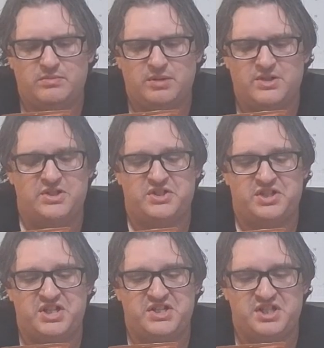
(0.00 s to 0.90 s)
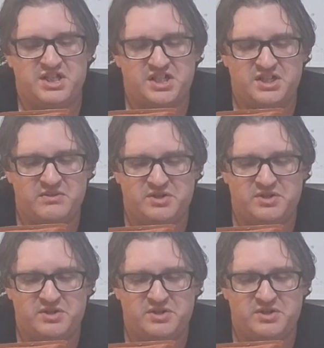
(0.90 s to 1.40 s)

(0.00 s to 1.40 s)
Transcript: It's just seasoning and